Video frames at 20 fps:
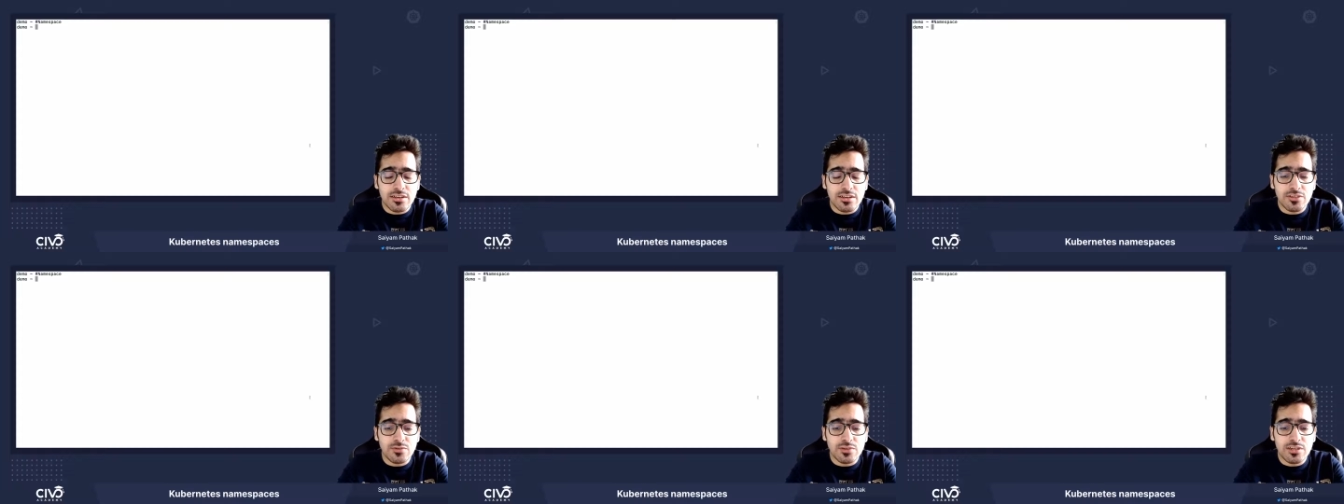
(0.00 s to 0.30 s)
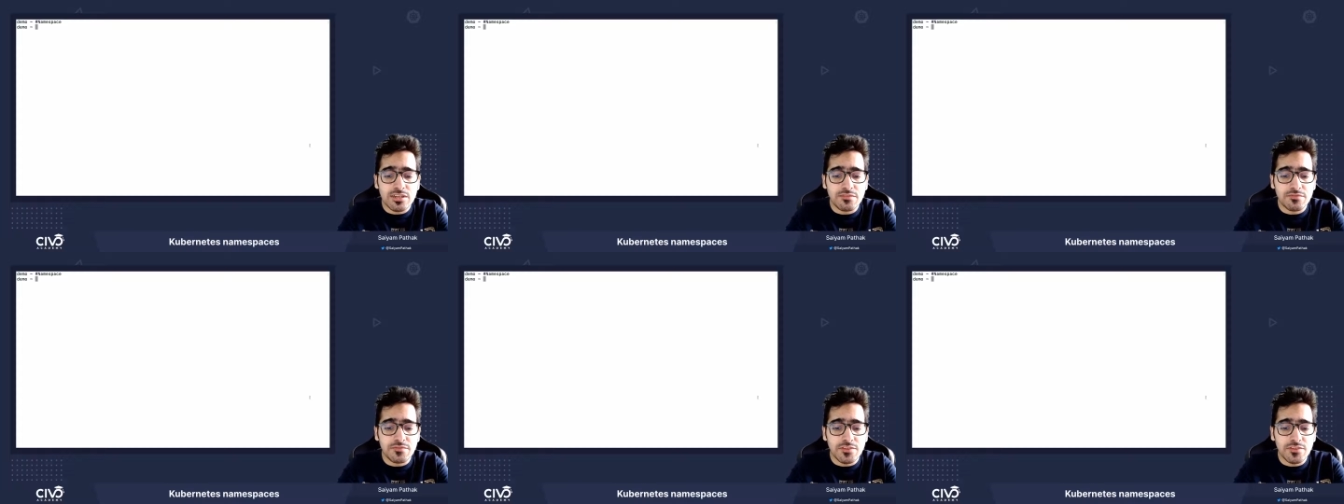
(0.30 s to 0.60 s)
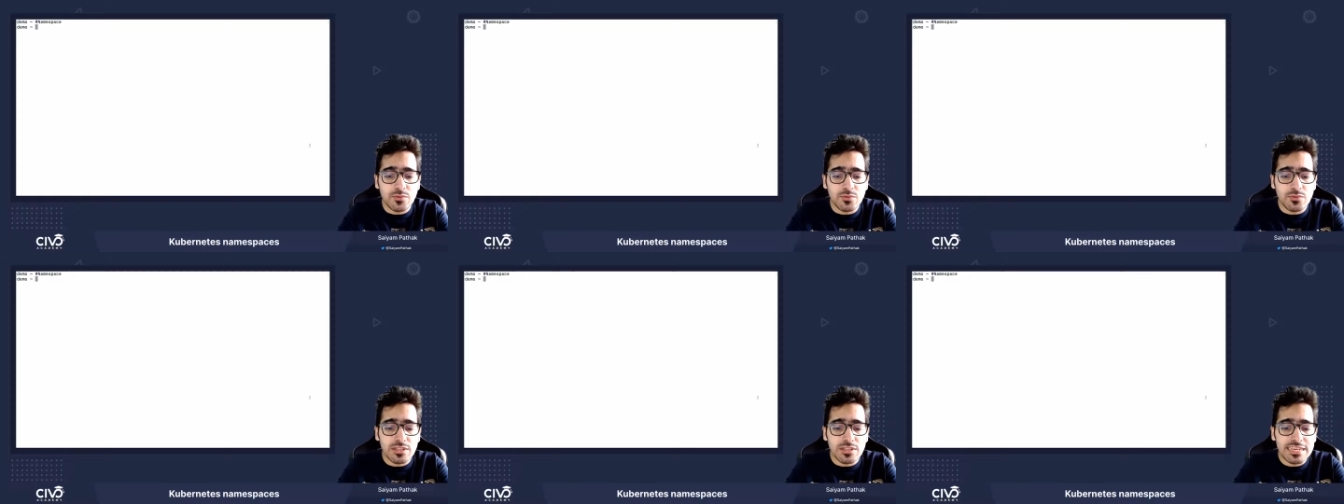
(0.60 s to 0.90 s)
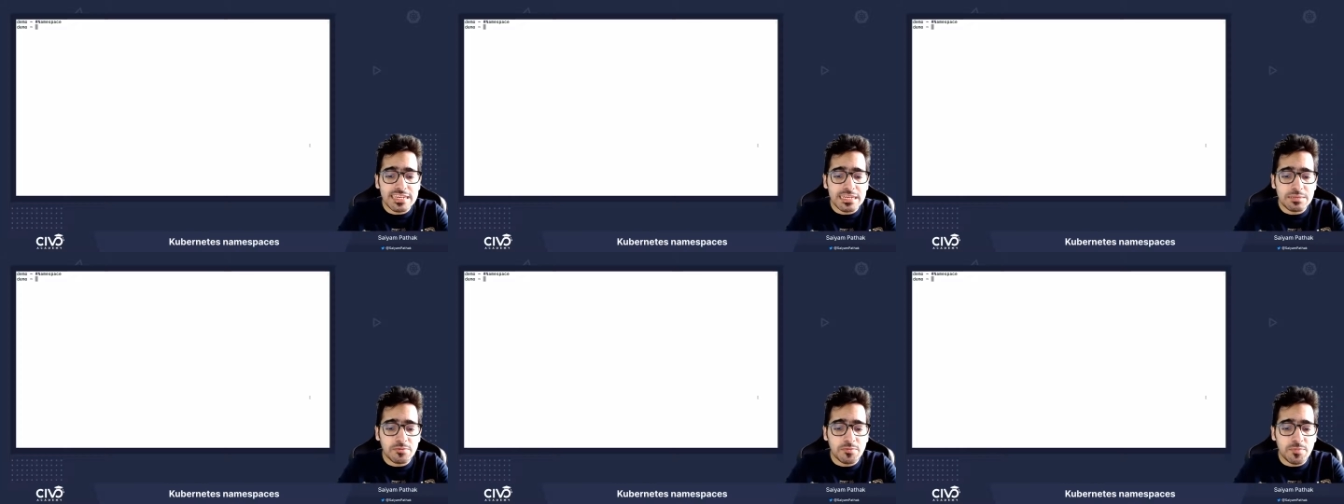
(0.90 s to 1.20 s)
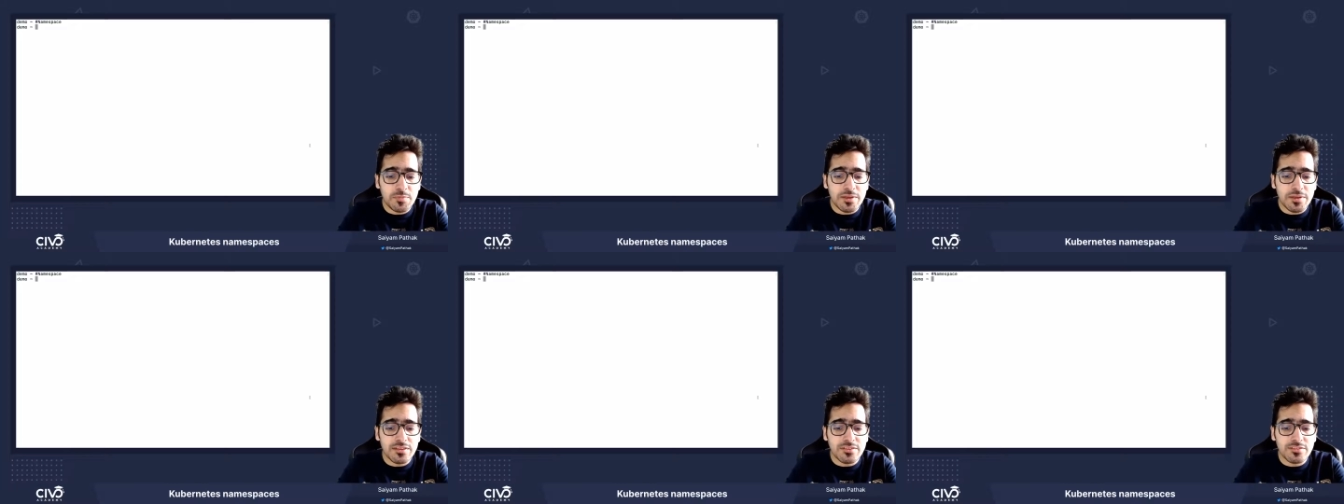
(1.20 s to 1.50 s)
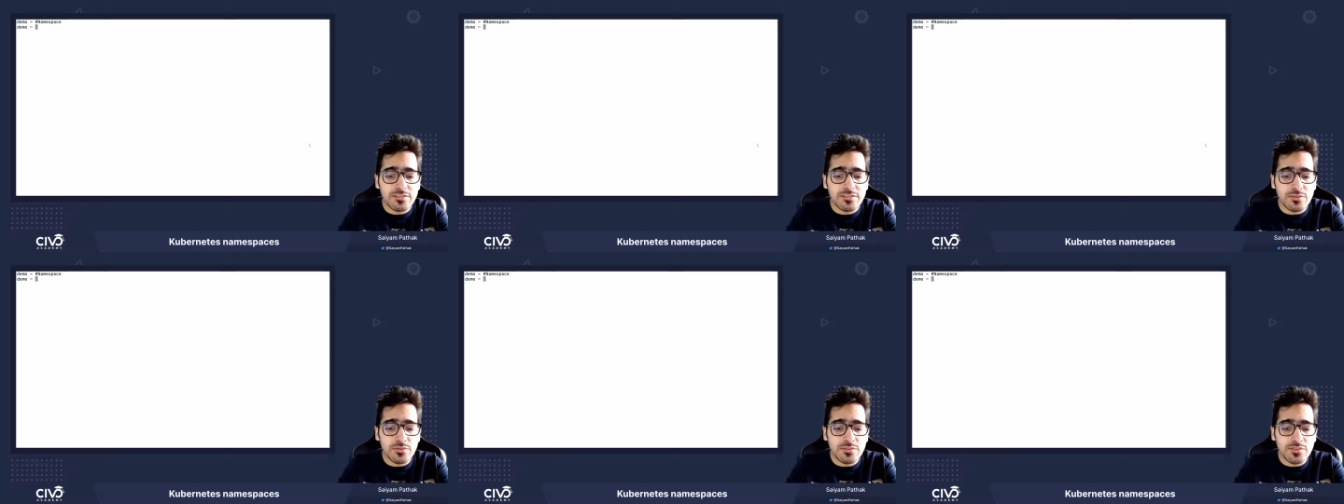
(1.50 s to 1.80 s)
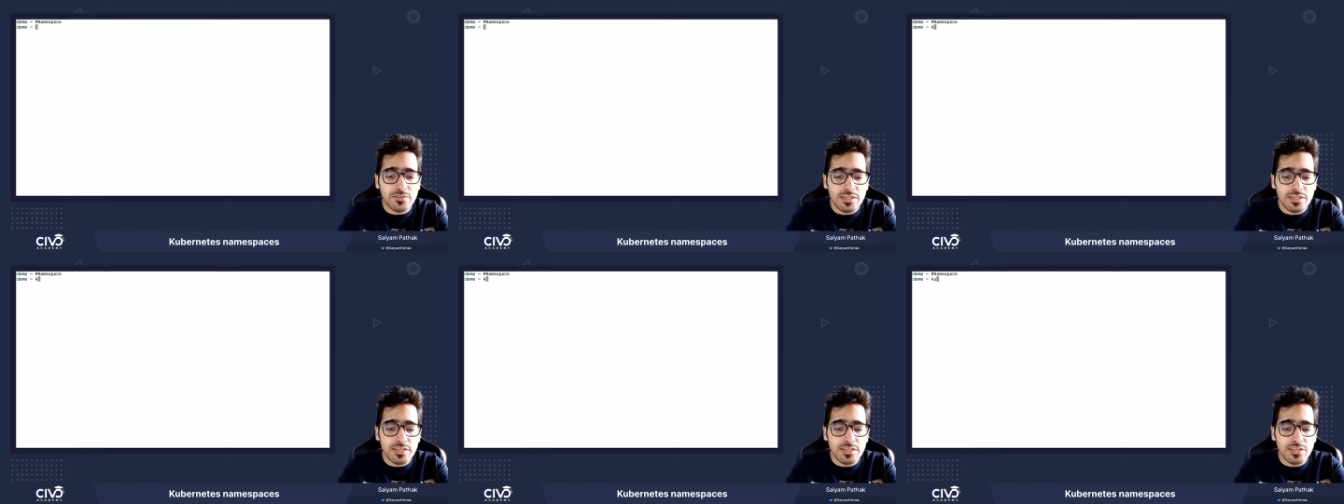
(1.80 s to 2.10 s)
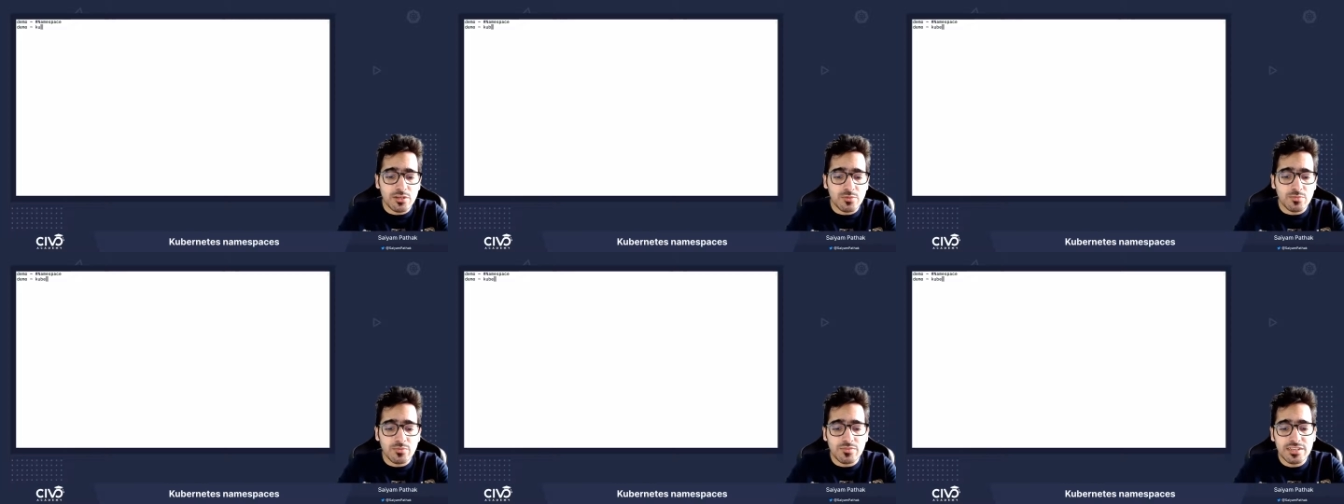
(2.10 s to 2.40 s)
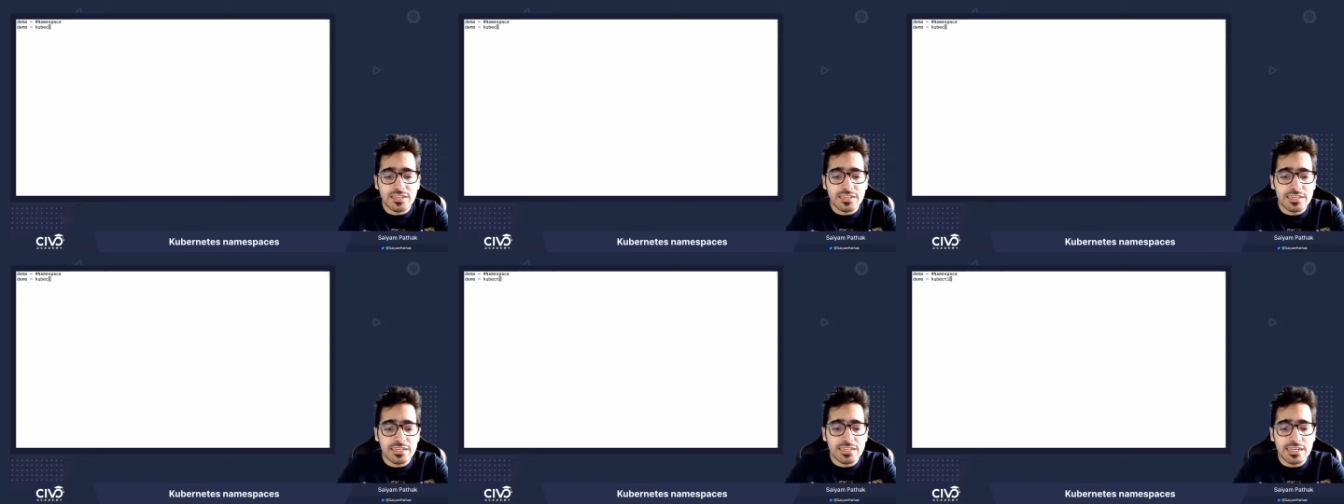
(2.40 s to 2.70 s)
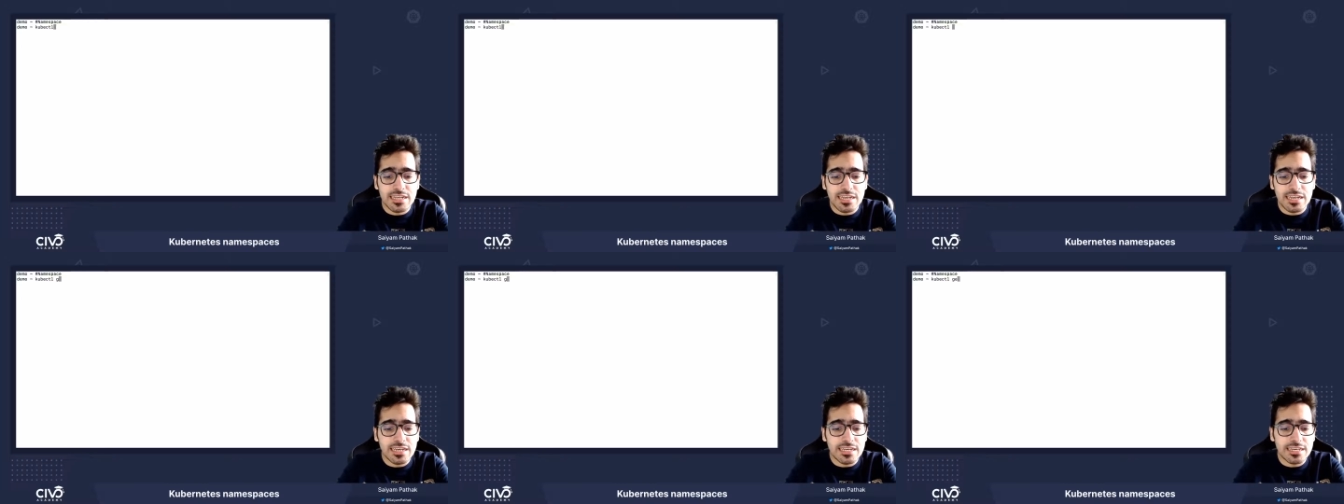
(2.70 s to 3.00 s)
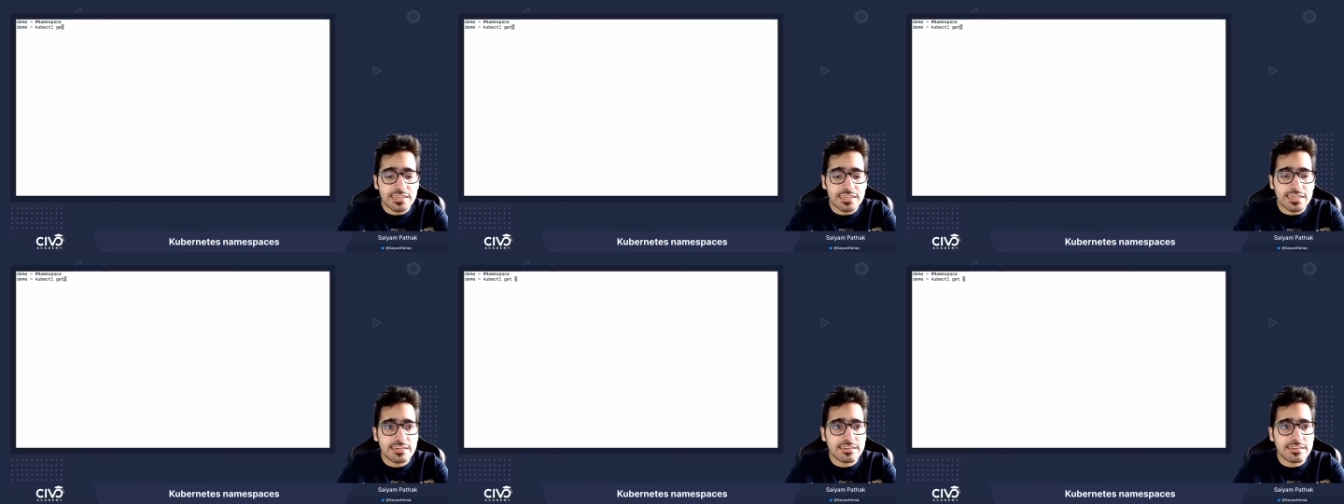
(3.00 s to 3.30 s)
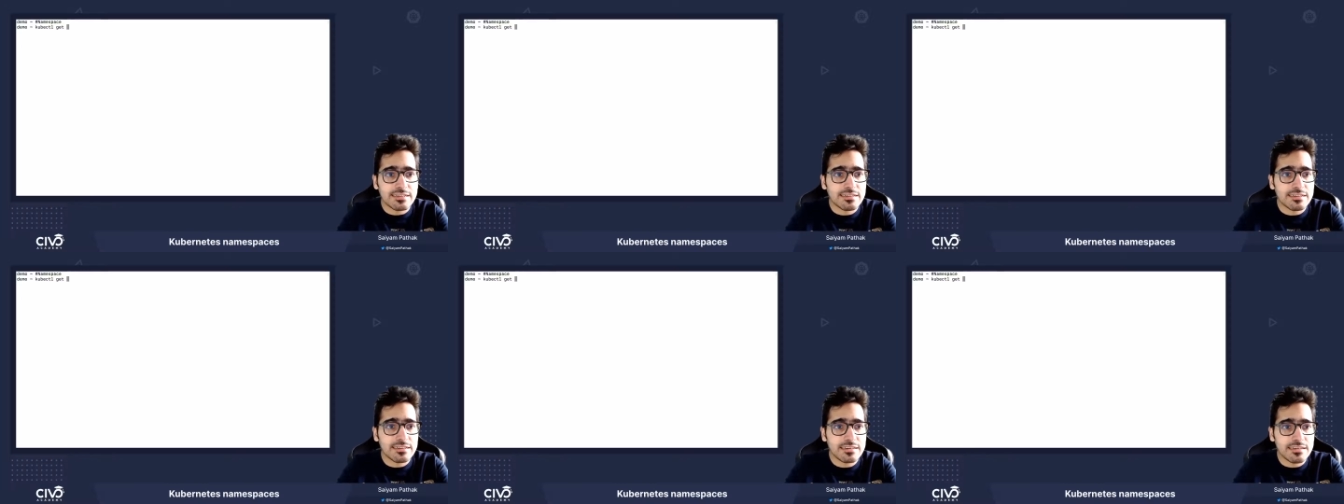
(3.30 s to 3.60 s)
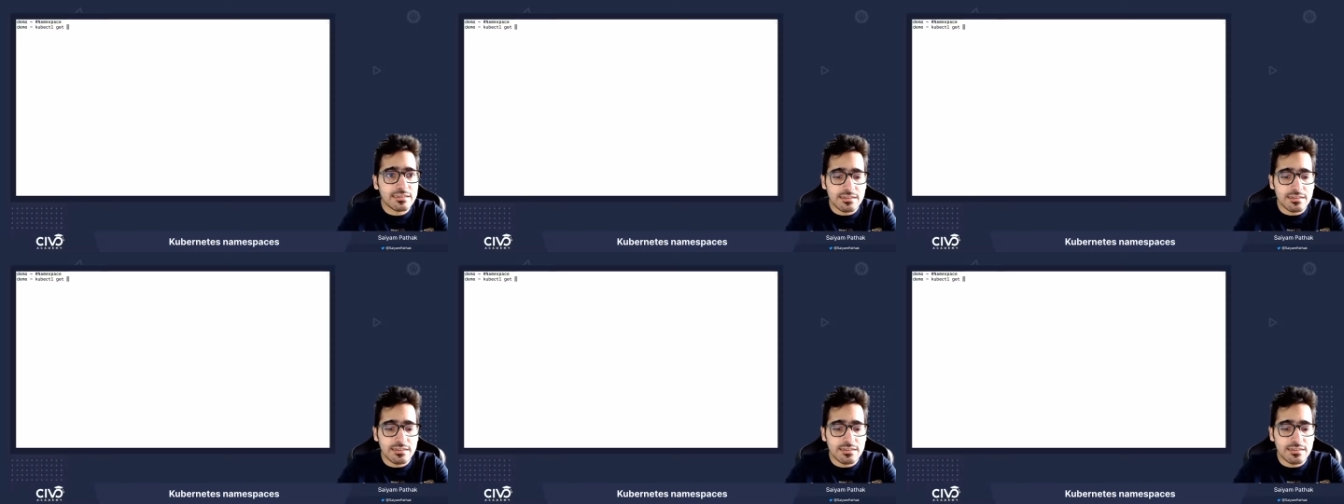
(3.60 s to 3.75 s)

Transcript: you can view the namespace using kubectl get